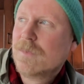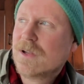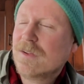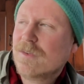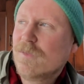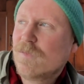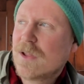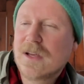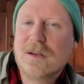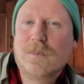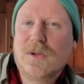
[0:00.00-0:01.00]
But I do
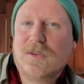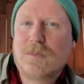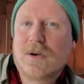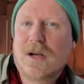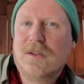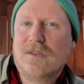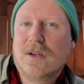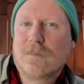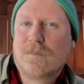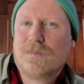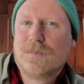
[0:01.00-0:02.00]
find that a bit
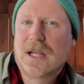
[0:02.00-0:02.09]
surprising.